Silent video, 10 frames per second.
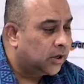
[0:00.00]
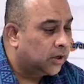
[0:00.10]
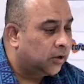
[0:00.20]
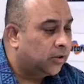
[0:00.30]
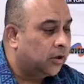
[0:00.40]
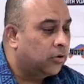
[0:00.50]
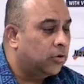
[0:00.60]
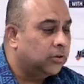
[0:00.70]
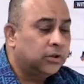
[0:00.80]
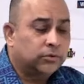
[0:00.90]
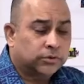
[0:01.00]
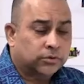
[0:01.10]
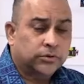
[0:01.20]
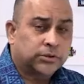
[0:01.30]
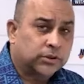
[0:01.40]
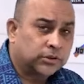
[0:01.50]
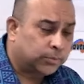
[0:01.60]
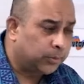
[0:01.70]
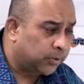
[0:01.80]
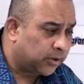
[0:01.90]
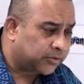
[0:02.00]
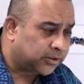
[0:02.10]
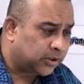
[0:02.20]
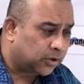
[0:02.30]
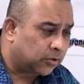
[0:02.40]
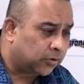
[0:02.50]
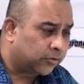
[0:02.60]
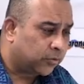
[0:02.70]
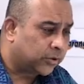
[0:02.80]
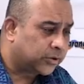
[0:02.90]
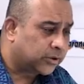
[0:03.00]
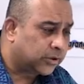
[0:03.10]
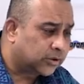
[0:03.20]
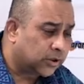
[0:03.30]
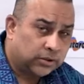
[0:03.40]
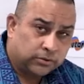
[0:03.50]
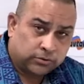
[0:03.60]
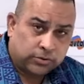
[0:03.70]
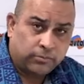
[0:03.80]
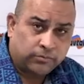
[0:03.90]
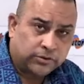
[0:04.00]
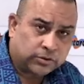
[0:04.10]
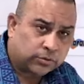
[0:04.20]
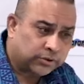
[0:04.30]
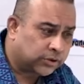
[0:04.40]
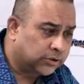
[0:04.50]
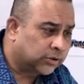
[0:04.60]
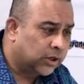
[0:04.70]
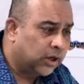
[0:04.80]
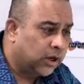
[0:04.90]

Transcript: Now, there are continuous concerns. People have sent a lot of questions, and some of these questions